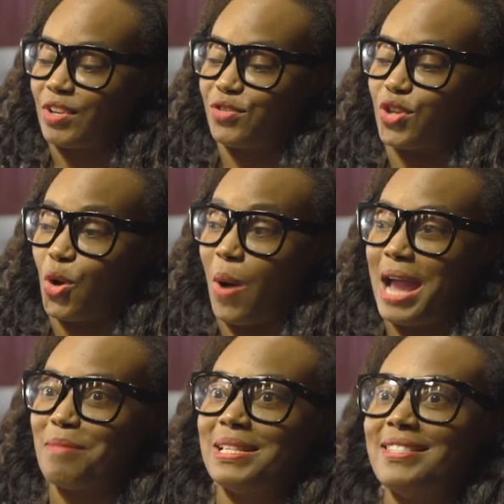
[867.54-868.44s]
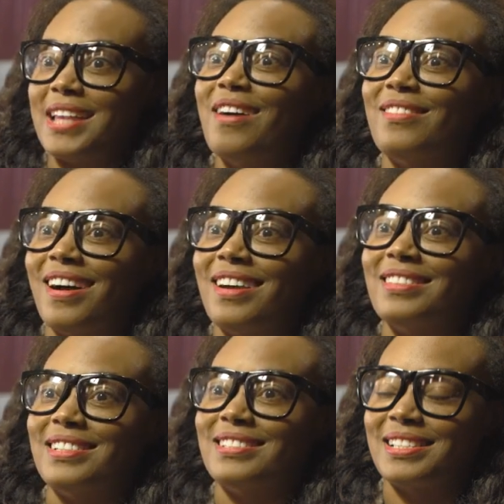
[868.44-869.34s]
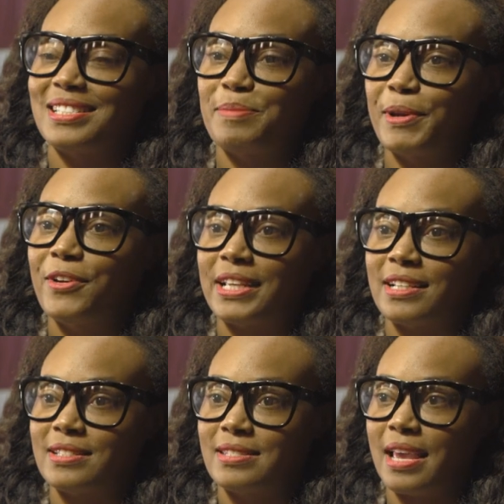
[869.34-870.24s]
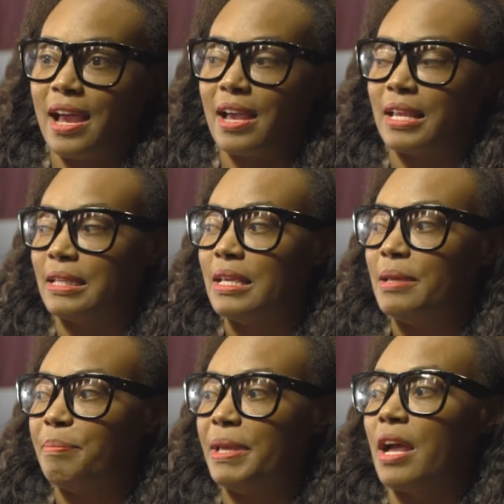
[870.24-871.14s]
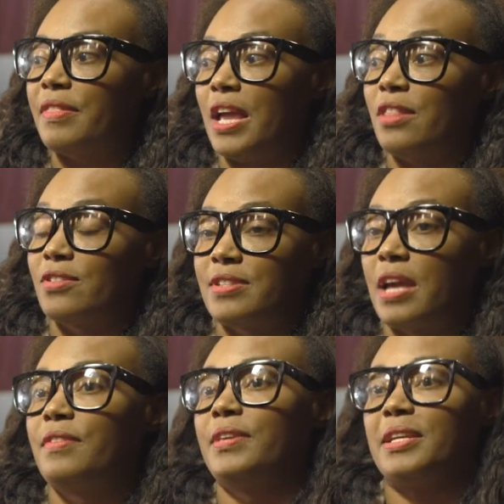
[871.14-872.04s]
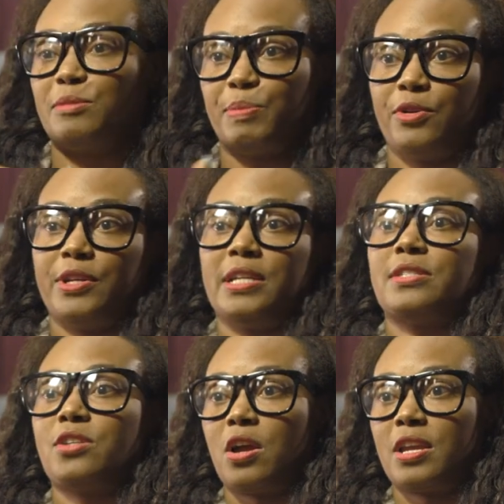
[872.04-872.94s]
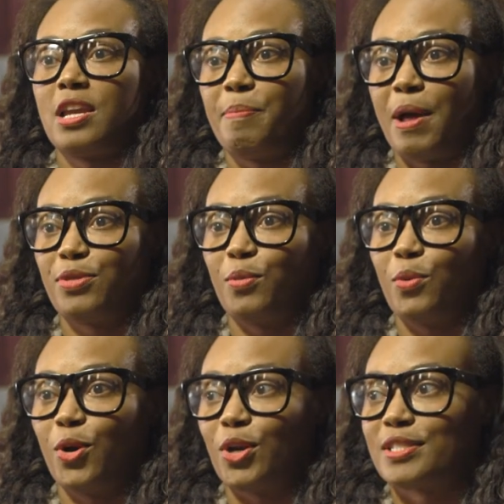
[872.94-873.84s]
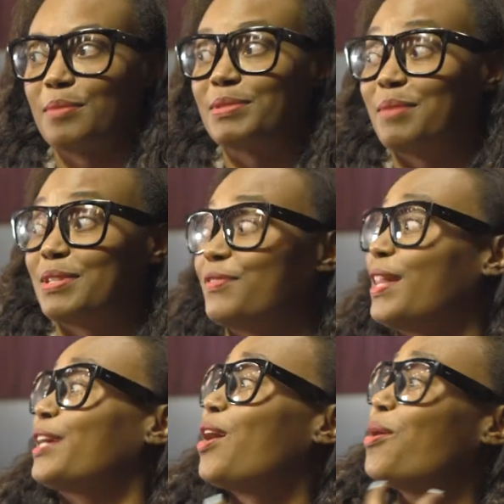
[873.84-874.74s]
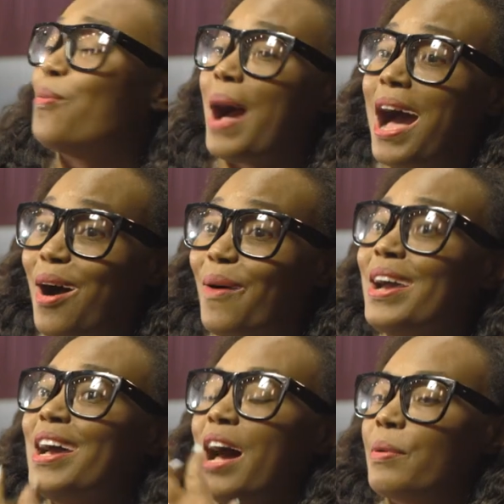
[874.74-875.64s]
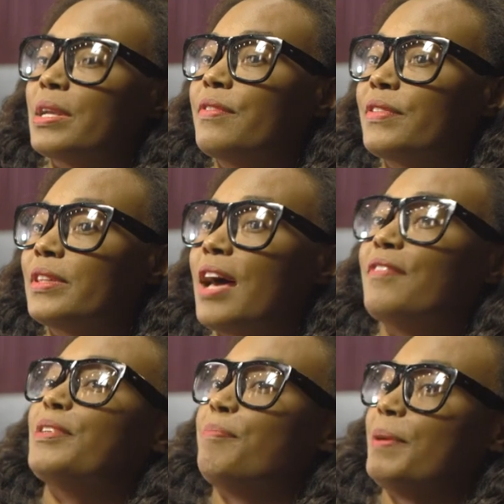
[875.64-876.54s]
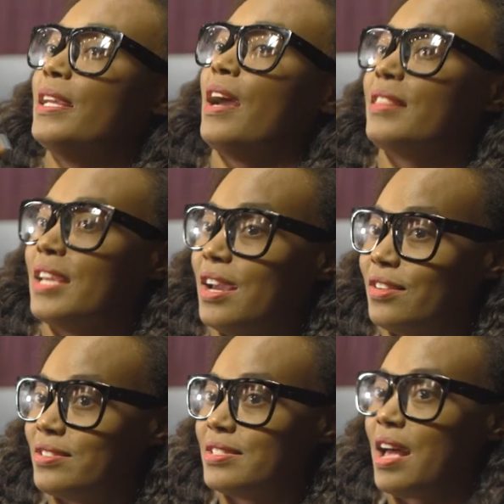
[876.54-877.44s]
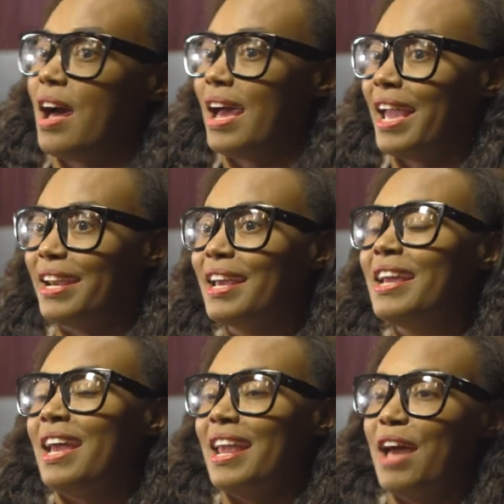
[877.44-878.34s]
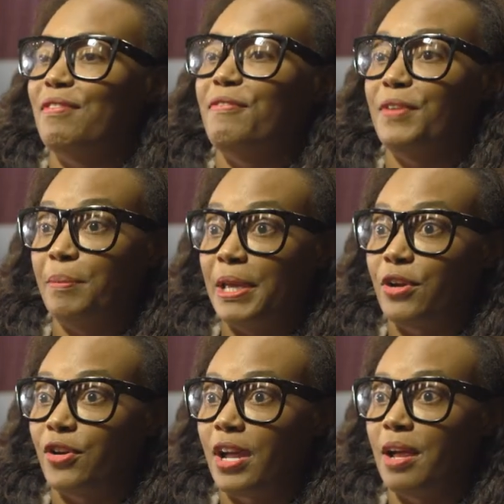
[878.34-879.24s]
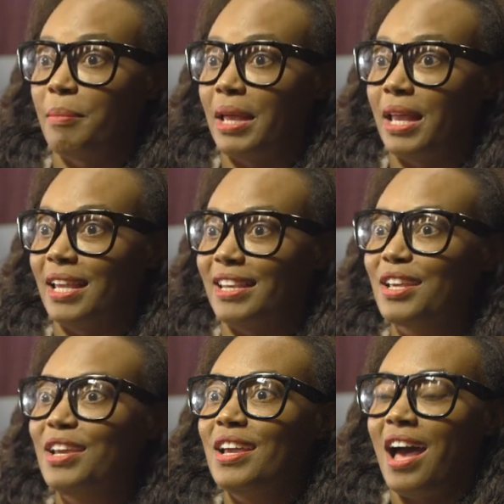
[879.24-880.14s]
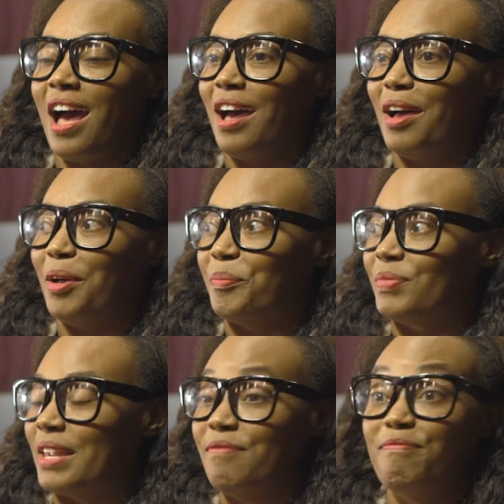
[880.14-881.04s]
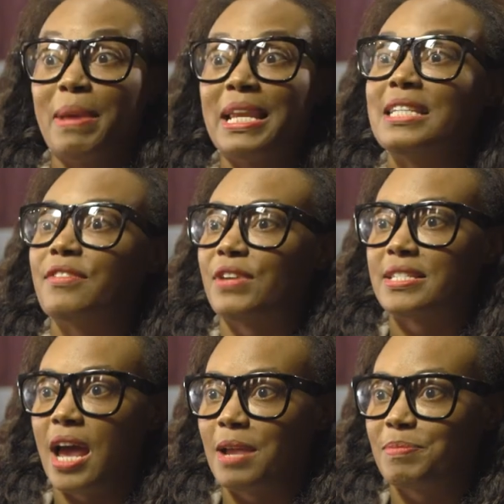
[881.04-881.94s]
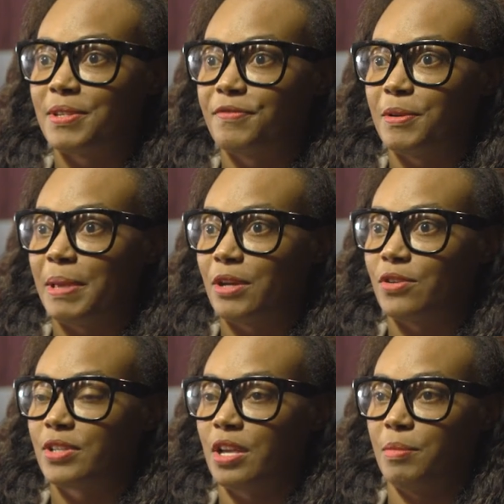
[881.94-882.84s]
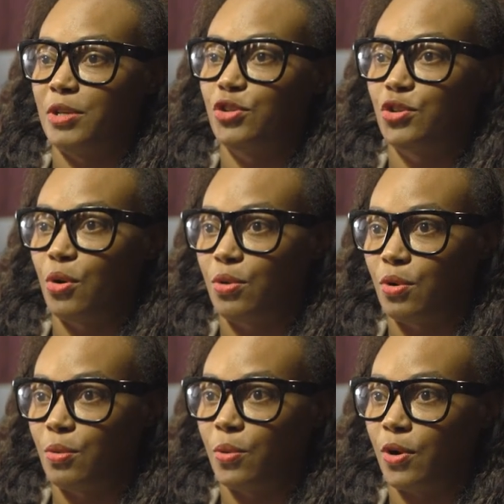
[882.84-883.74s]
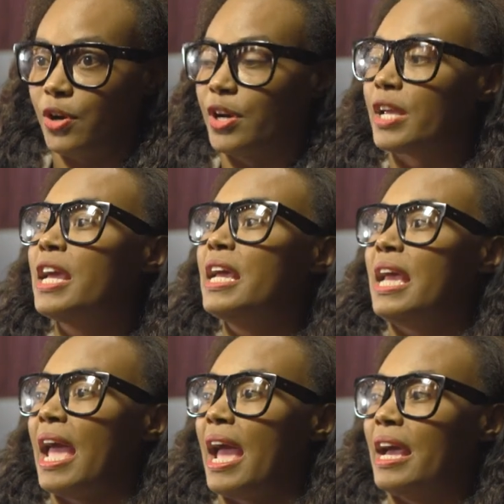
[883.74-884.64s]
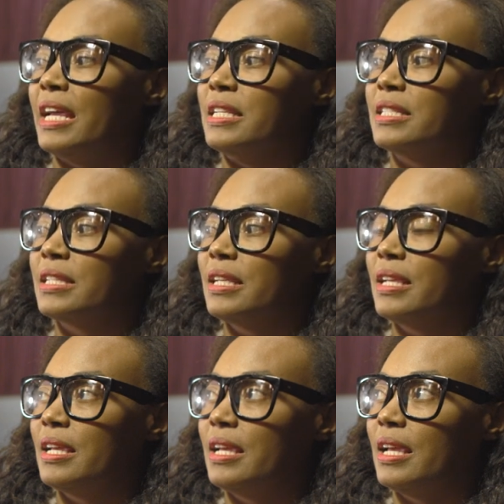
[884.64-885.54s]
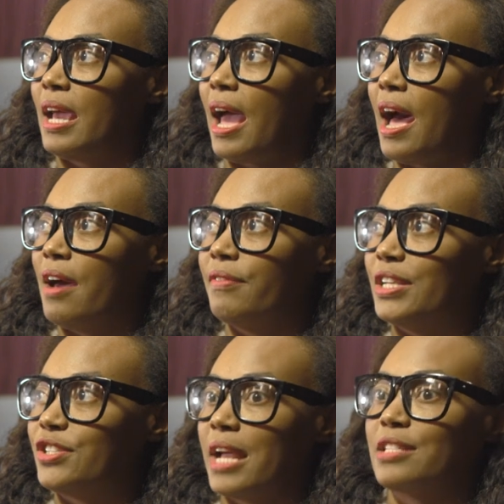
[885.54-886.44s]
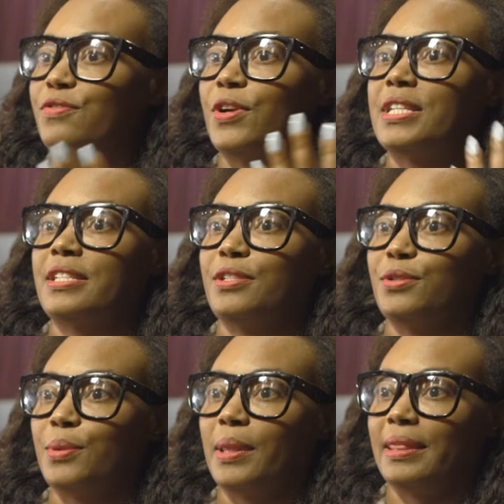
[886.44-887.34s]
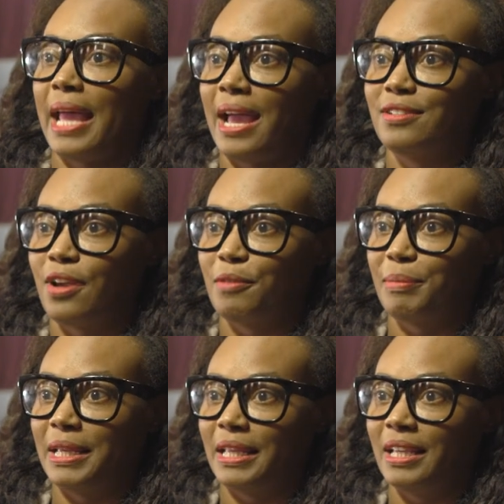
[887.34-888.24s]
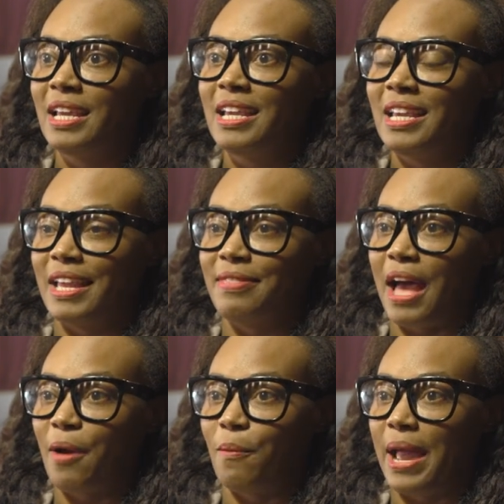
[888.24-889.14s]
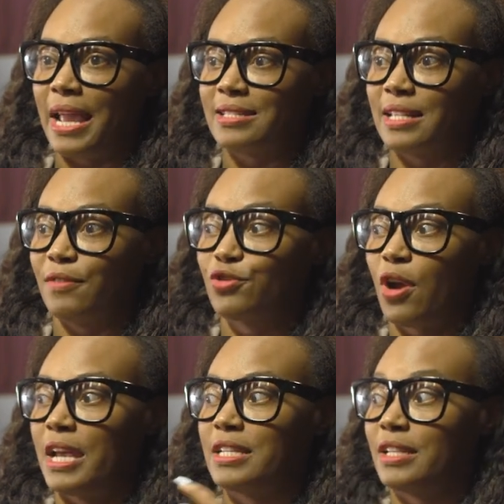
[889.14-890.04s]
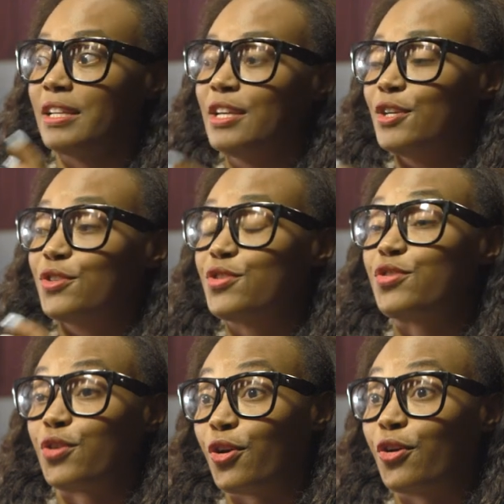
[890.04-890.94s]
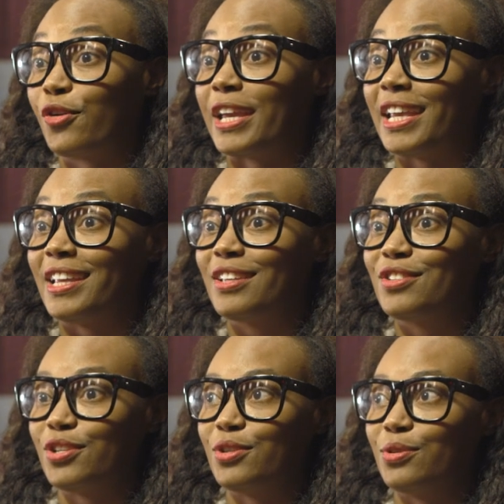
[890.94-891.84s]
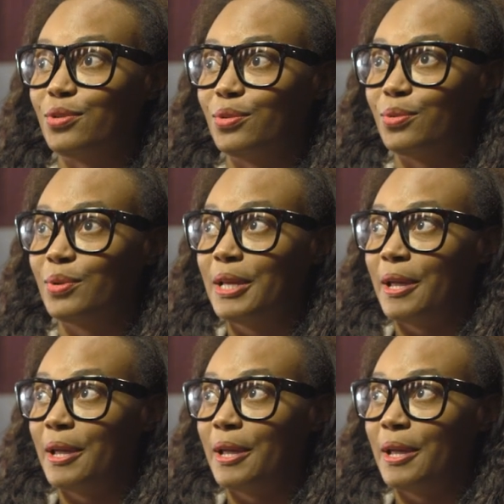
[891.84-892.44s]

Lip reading: So I missed out on this experience. And being on the other side of the experience, talking about the work, sometimes I feel like, oh, wow, I would have loved to be on the other side and have a filmmaker come in, and many different types of filmmakers come in, show their work, and have a chance for it to land on me in that way, instead of trying to scurry to